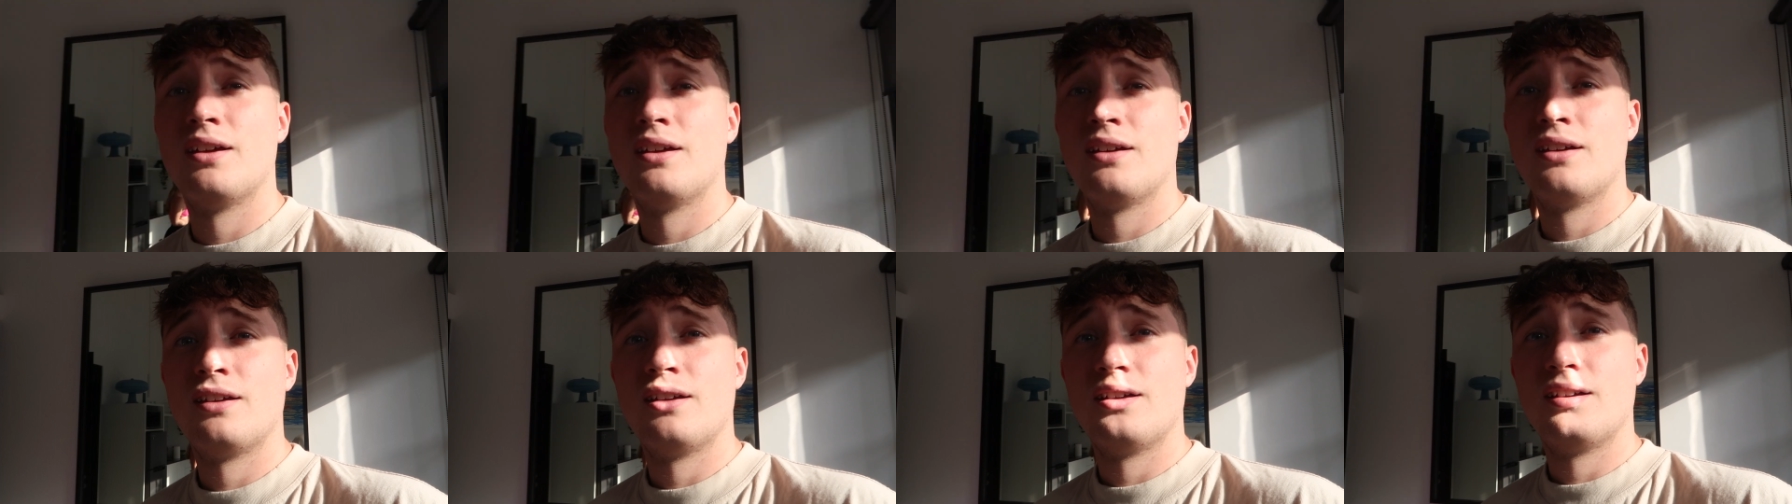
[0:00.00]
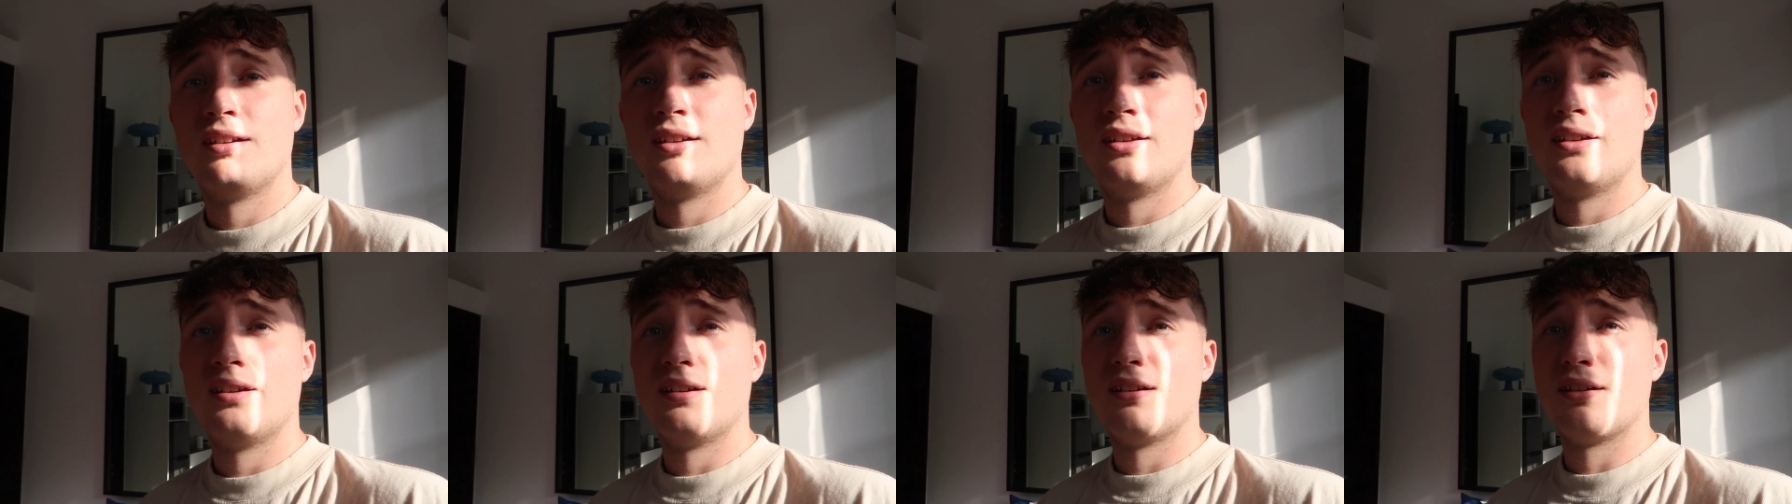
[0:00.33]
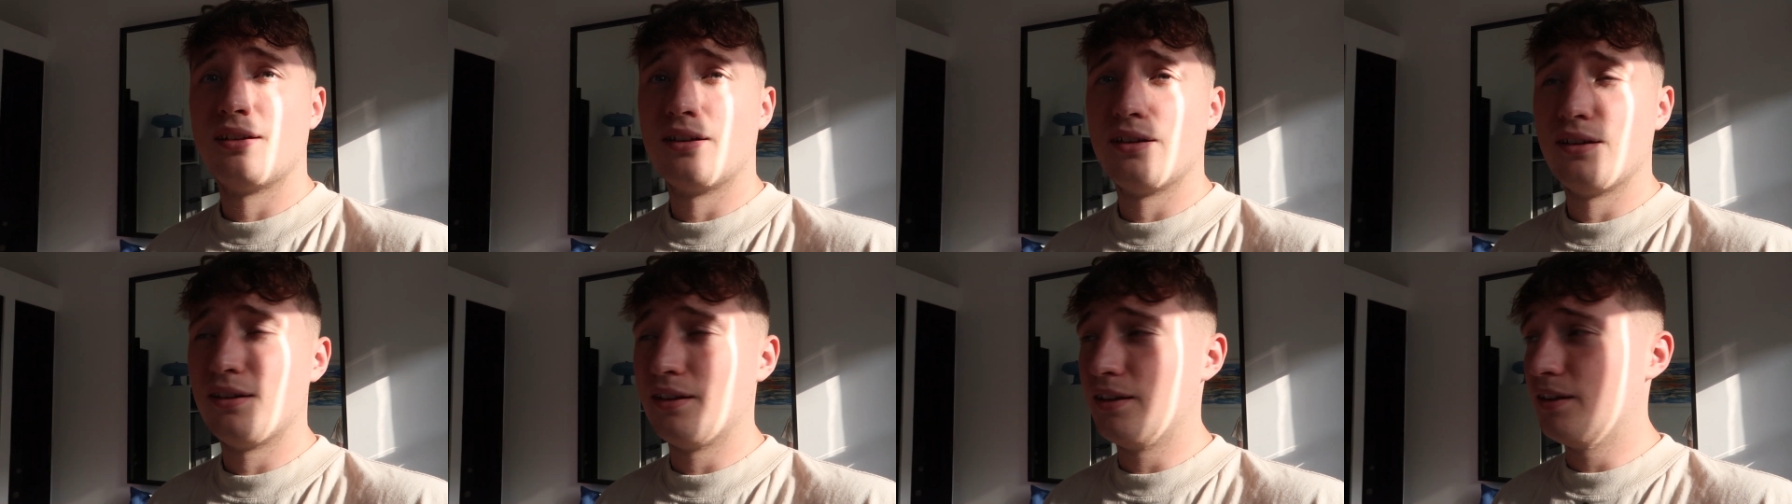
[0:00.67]
I slept
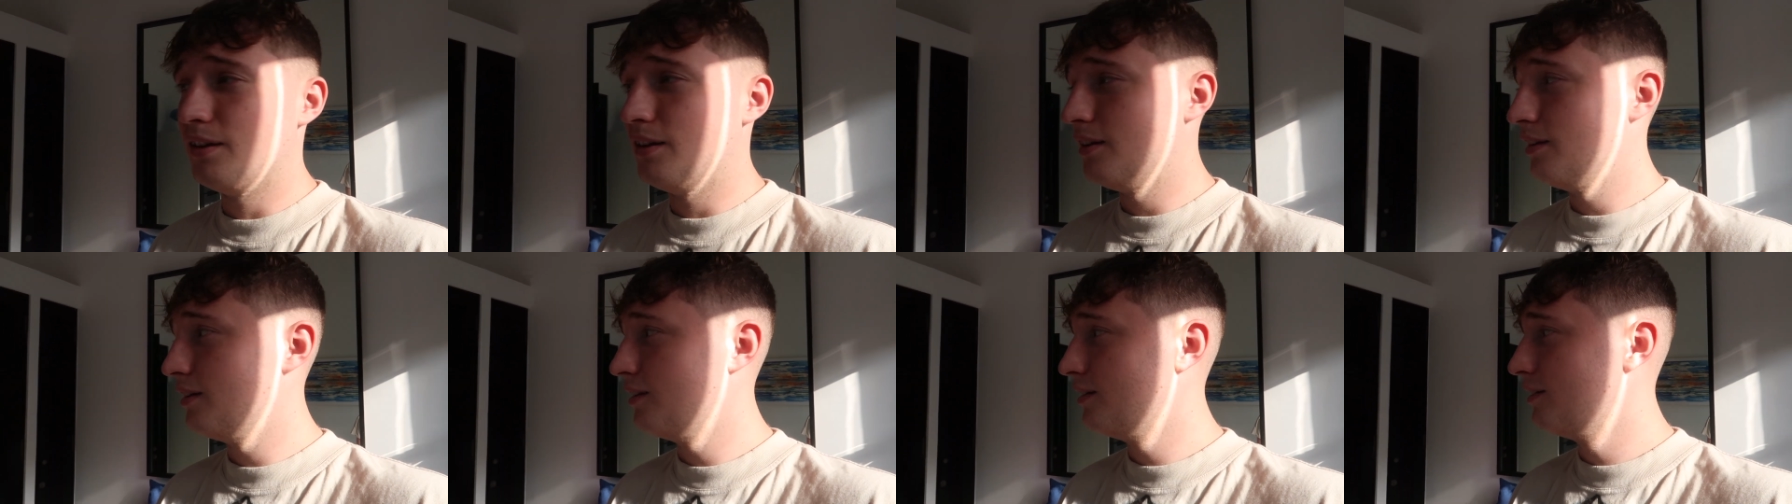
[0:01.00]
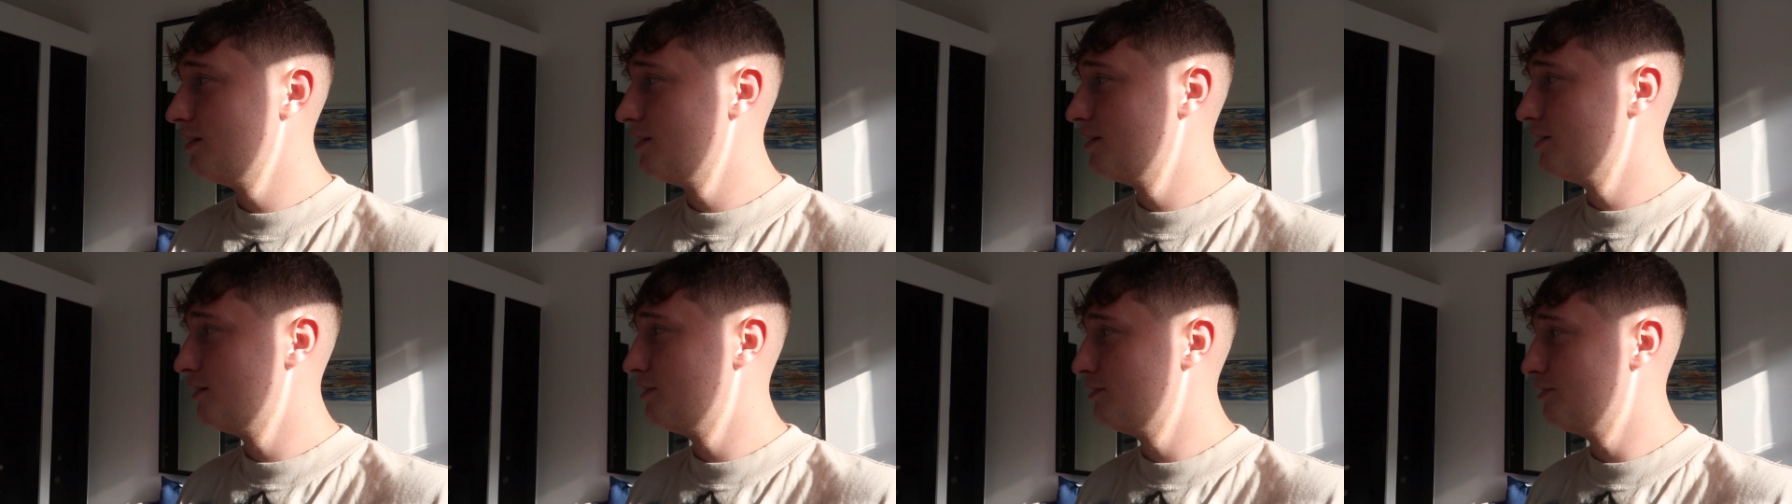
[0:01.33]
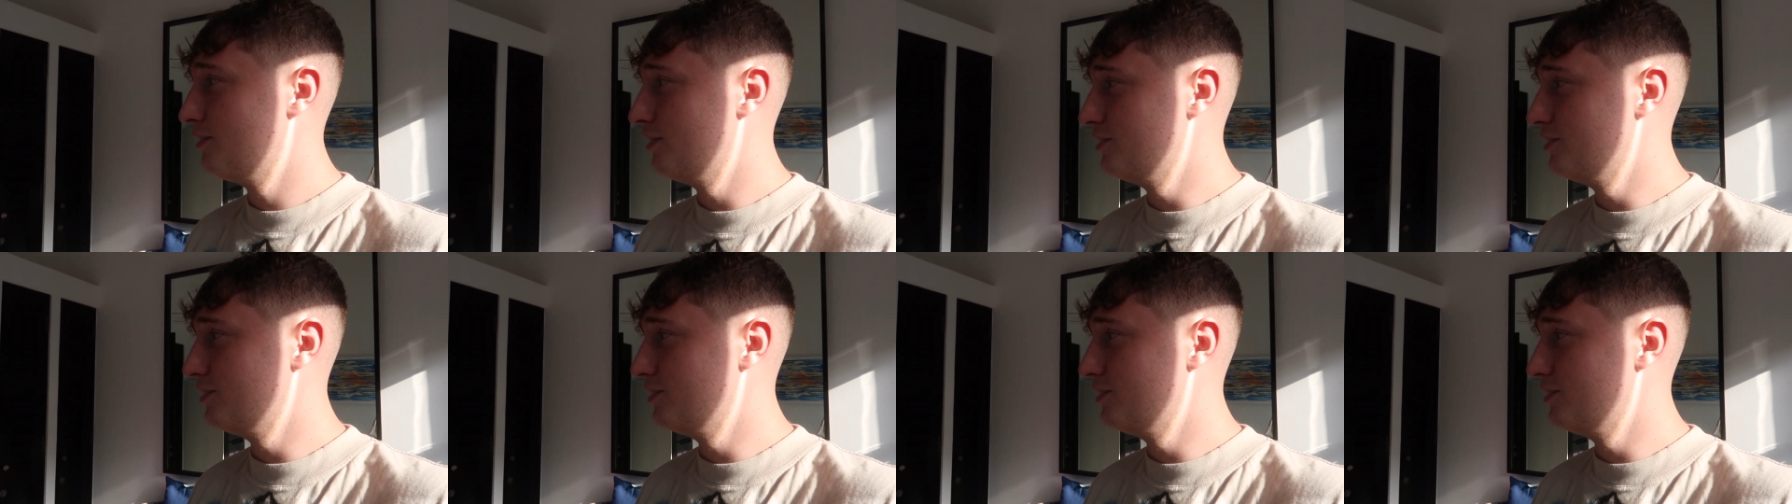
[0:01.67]
for 12 hours straight.